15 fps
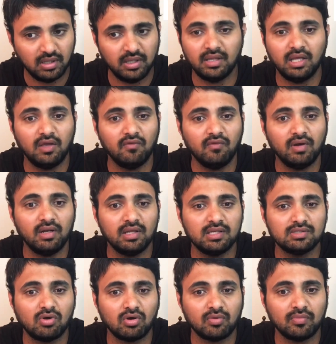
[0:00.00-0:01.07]
in the event
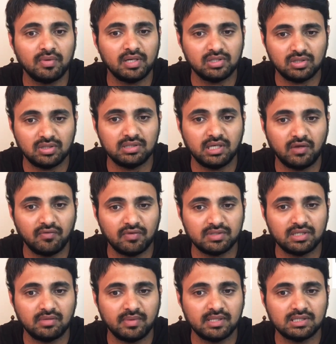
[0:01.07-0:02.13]
this documentation is
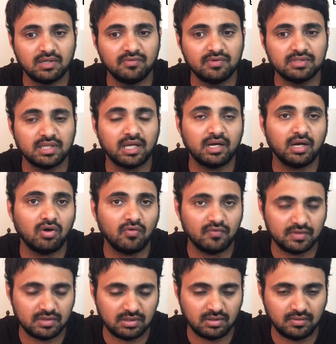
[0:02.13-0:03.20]
requested by Service Canada
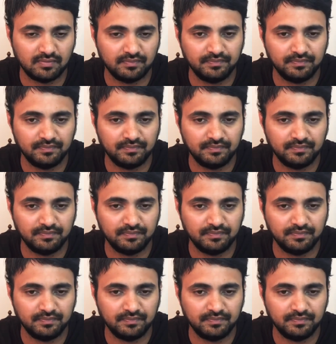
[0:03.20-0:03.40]
officer.